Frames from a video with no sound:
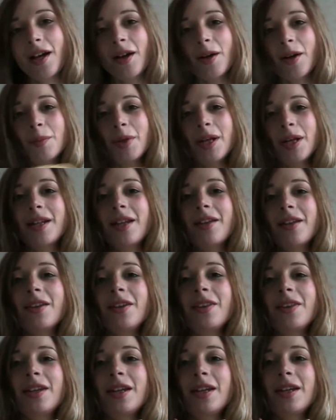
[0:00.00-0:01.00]

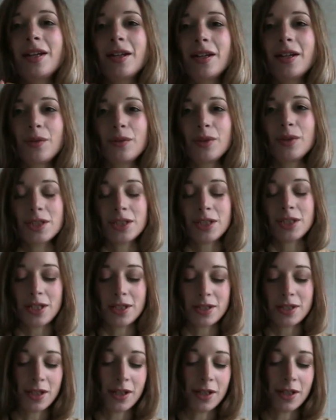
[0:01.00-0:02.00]
Another thing which
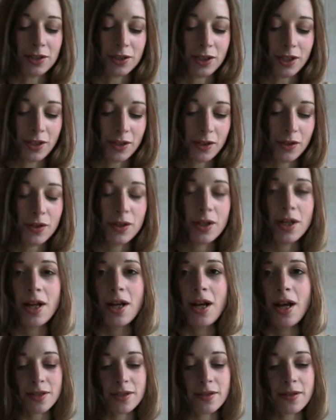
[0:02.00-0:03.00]
is eyeshadow,
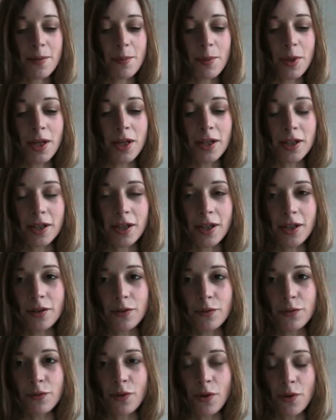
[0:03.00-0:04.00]
a similar kind
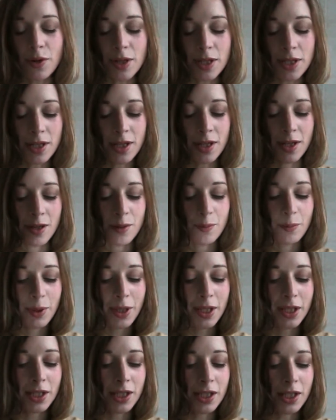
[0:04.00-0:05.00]
of very
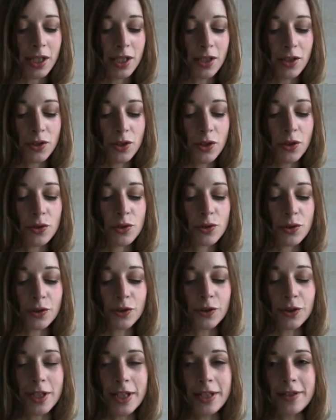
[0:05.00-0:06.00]
pinky,
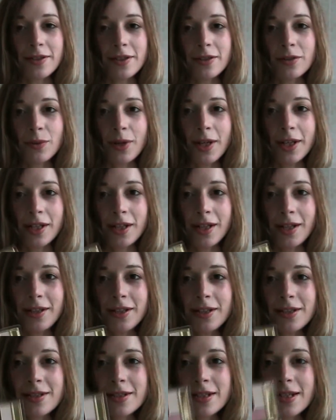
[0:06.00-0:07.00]
neutral, easy to wear
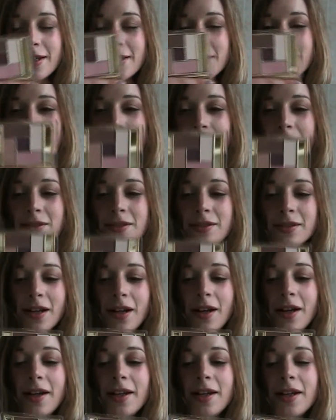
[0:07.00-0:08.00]
colours is this.
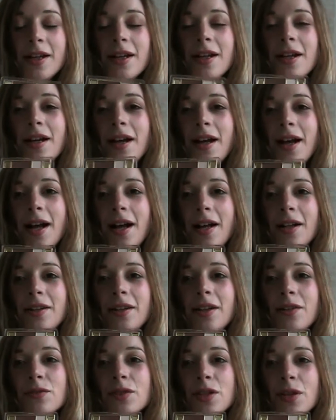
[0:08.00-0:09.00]
I
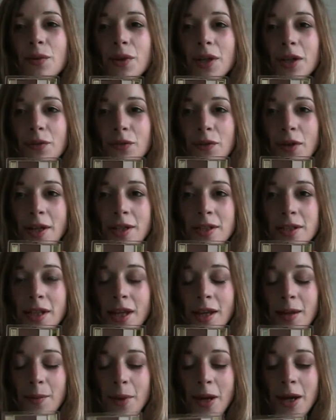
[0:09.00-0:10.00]
loved it when it first
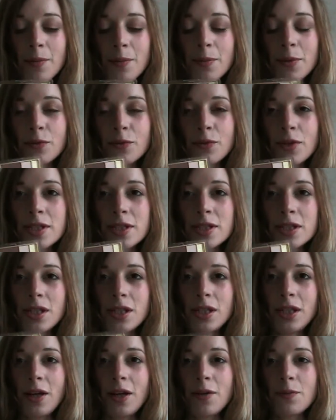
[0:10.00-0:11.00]
came out, but
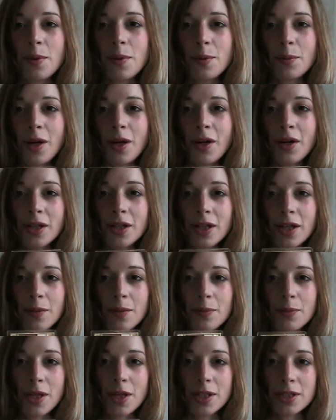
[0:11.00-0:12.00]
recently I've been wearing
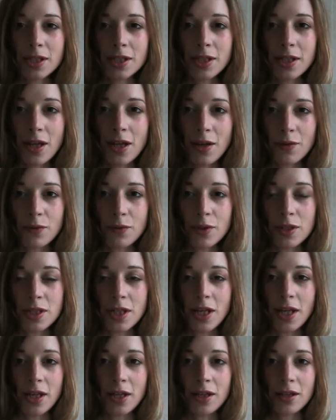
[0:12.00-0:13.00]
it practically every
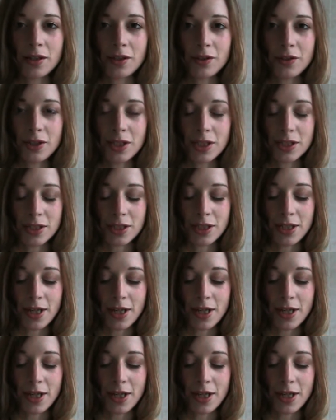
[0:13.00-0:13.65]
day, including